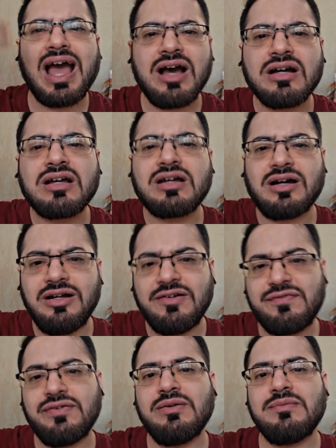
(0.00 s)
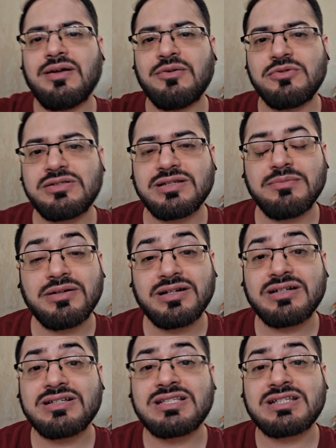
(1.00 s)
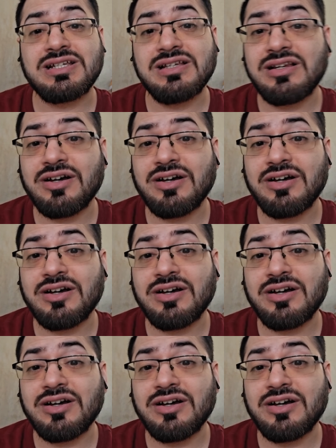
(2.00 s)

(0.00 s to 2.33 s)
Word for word: a cult film I would say but it is still